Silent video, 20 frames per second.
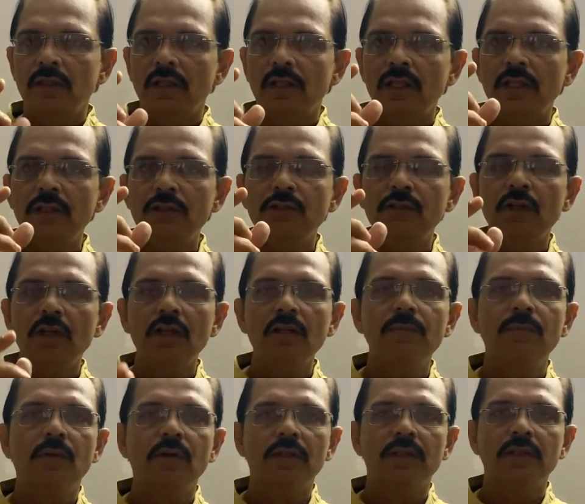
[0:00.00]
in your
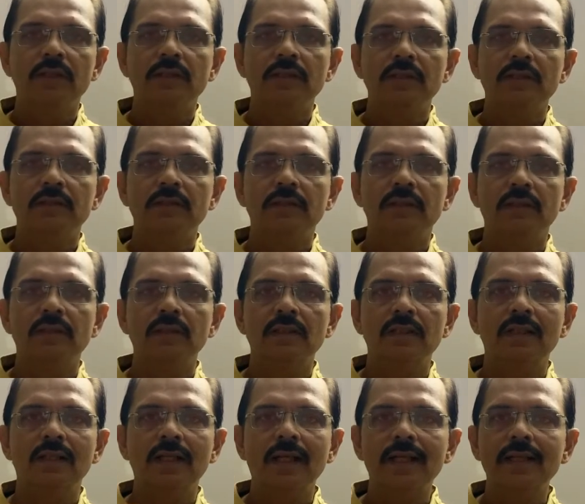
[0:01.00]
body, the
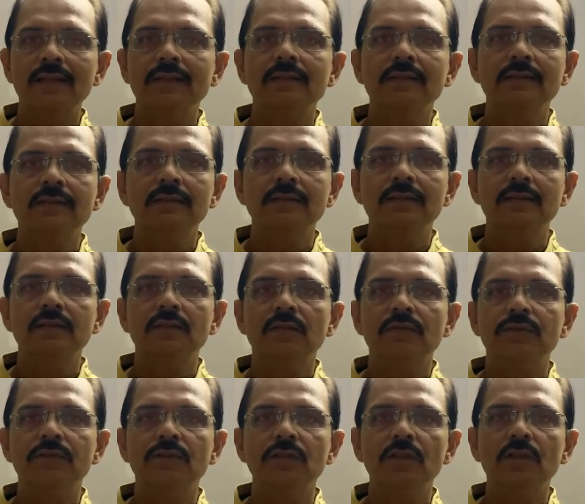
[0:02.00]
characteristic
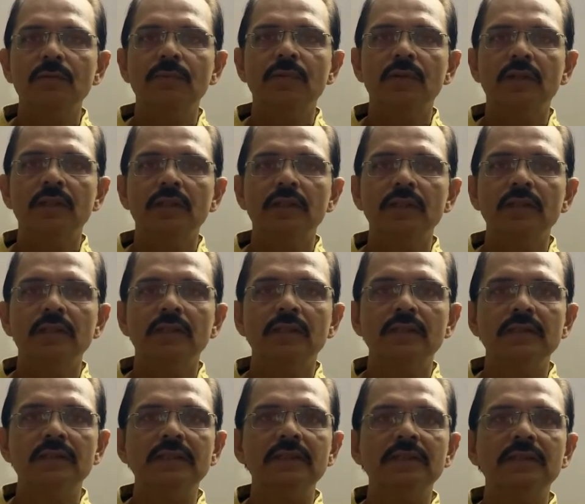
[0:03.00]
of your body
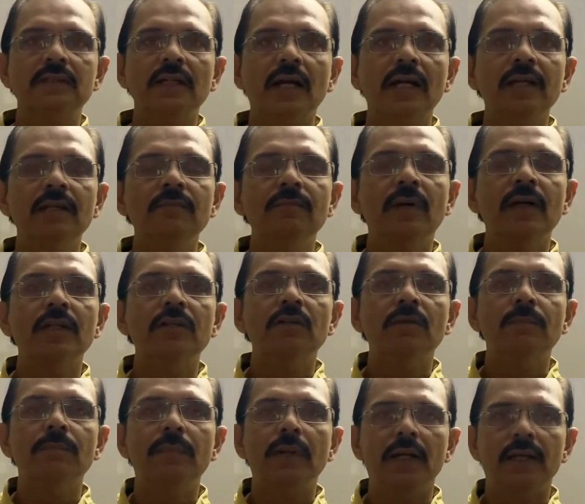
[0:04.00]
is designed by your
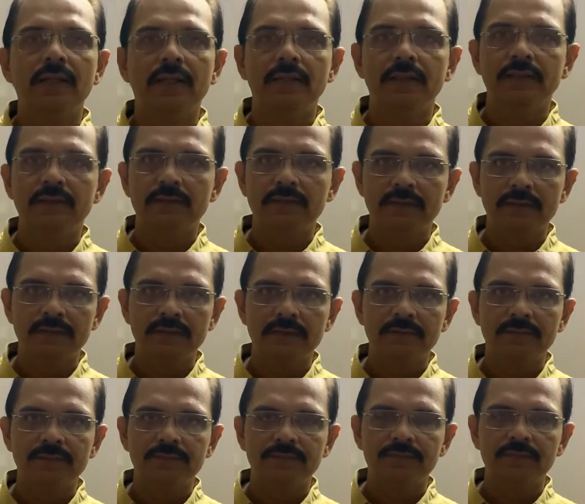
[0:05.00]
parents.
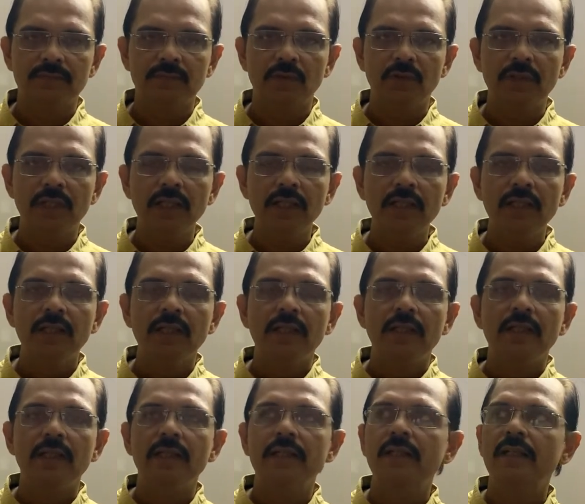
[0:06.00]
Okay,
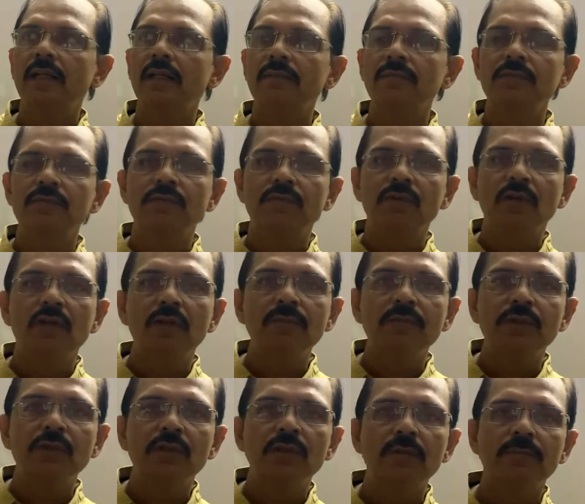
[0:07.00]
it comes from
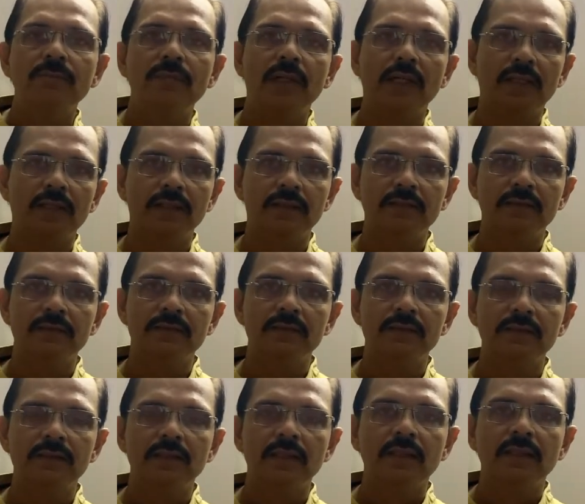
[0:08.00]
your parents,
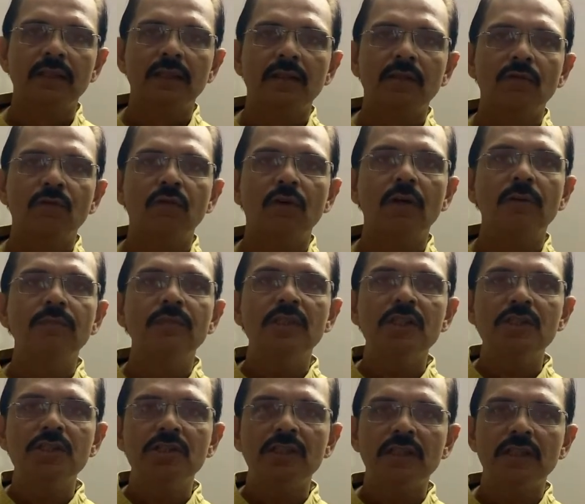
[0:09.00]
from the
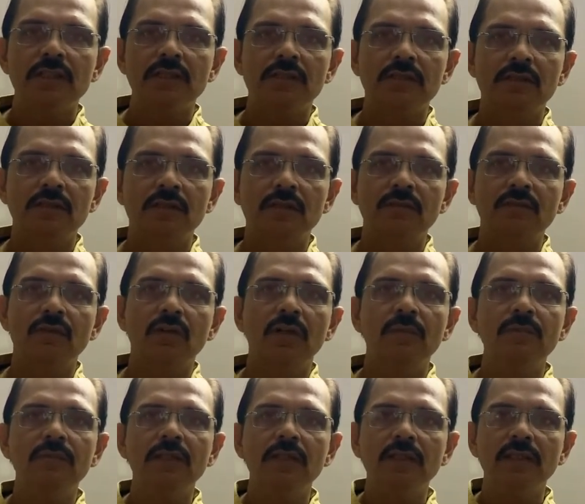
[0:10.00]
genes,
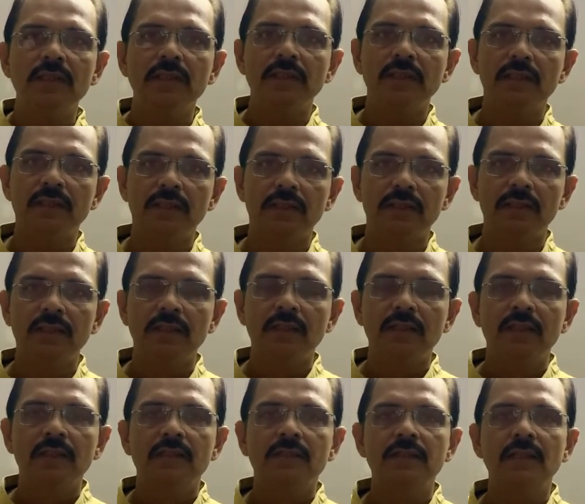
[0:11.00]
from the DNA.
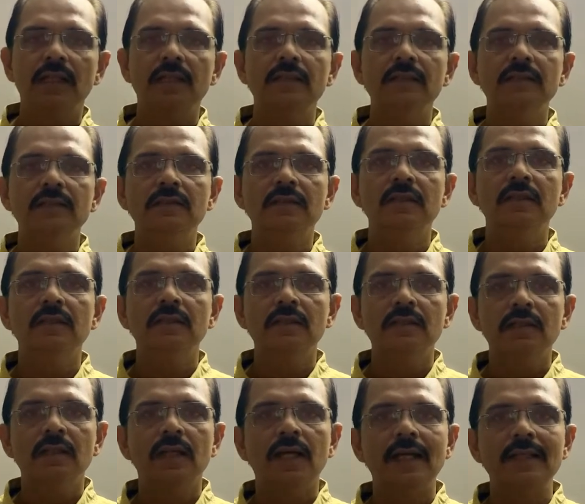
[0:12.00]
That is the
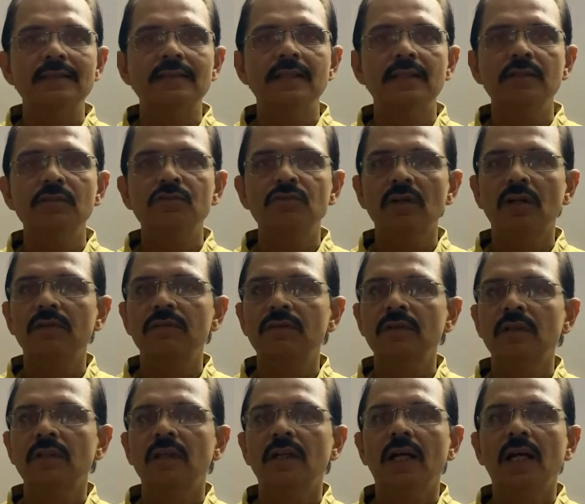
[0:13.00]
essence of
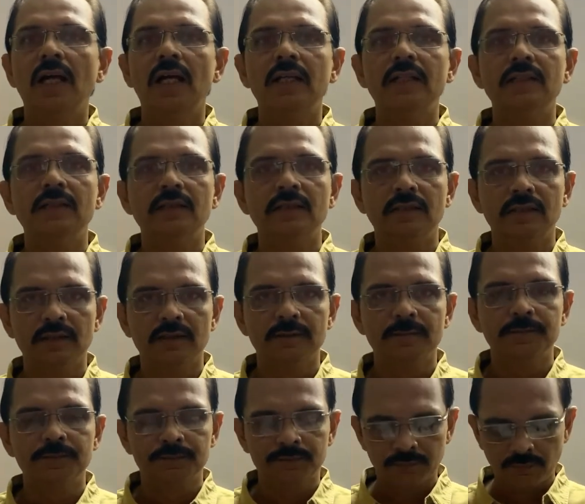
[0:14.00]
heredity.
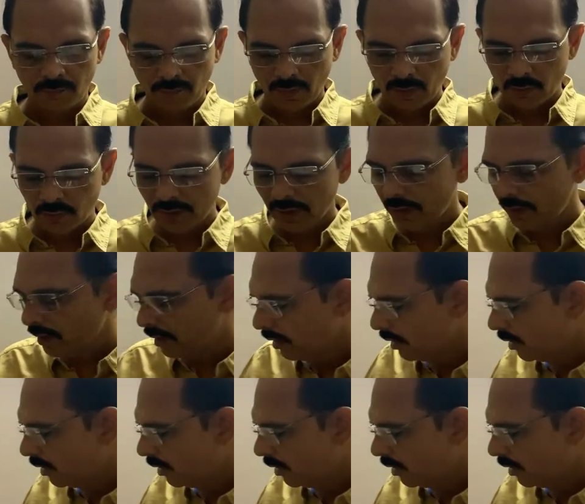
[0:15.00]
Okay,